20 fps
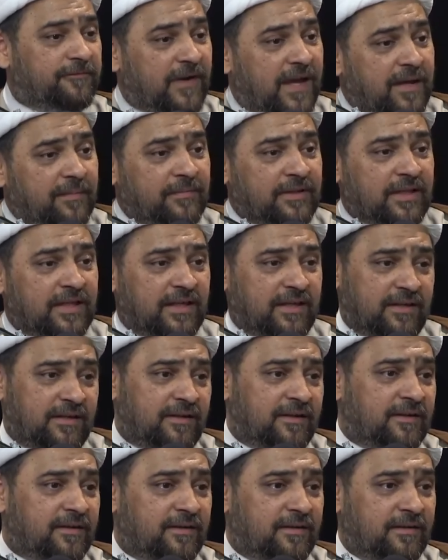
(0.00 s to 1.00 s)
family
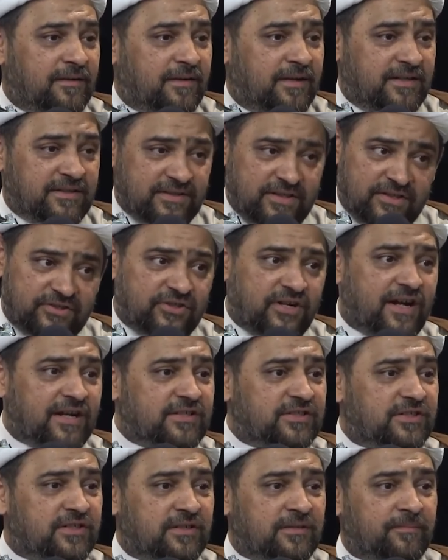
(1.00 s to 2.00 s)
is an
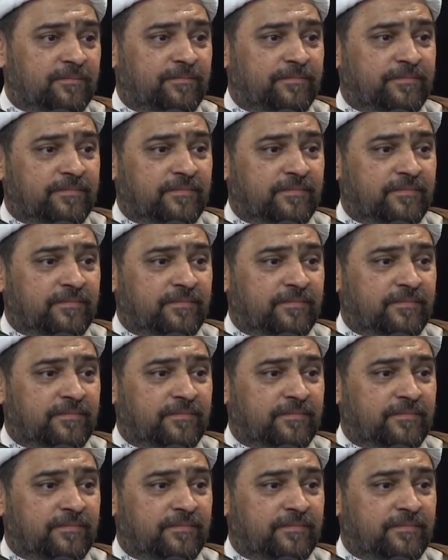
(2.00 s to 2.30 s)
attraction.